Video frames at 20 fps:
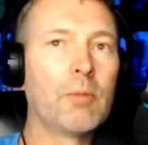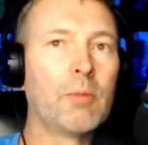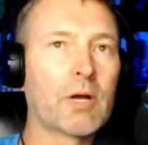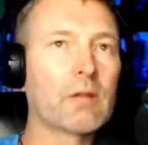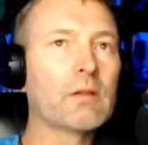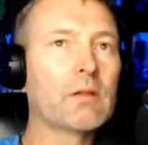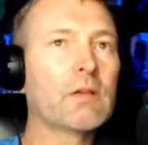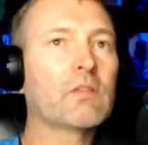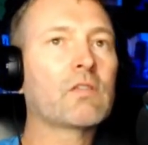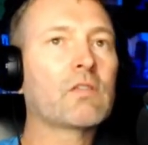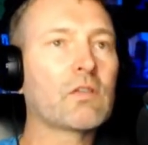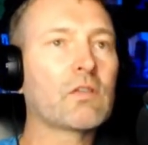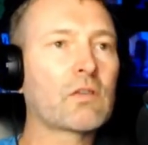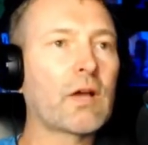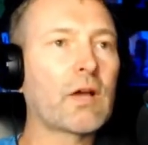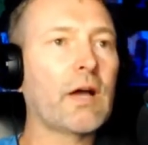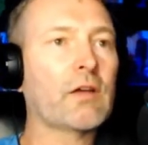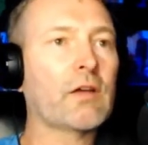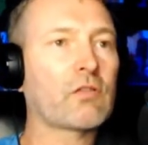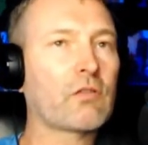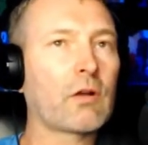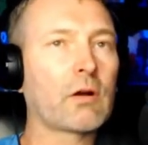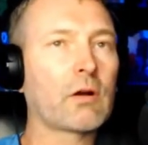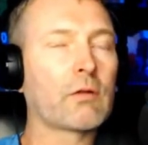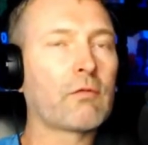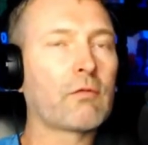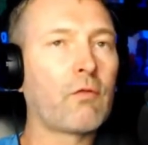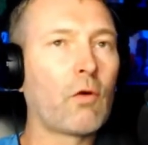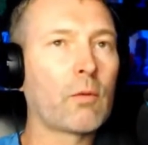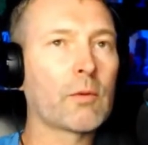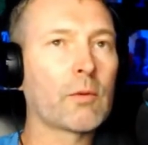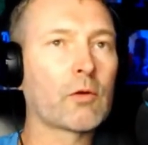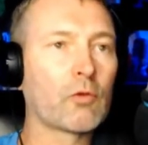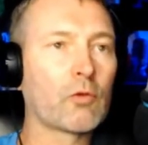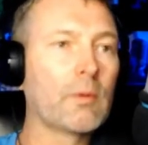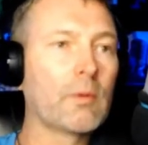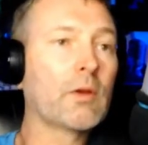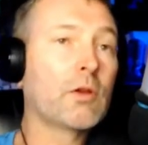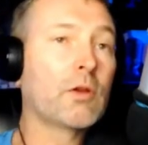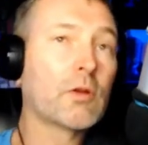but at least these guys started forming
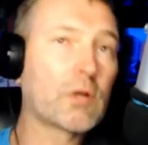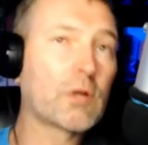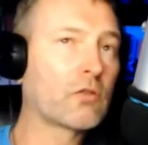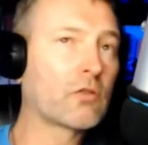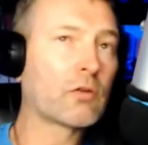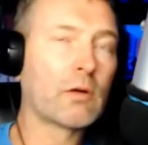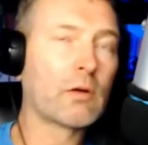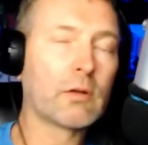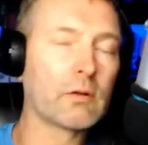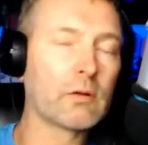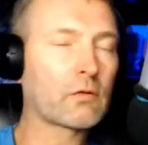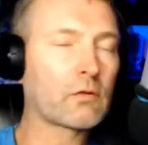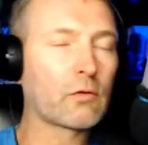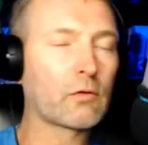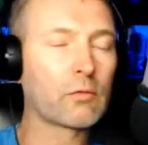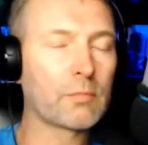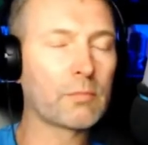group and you could join this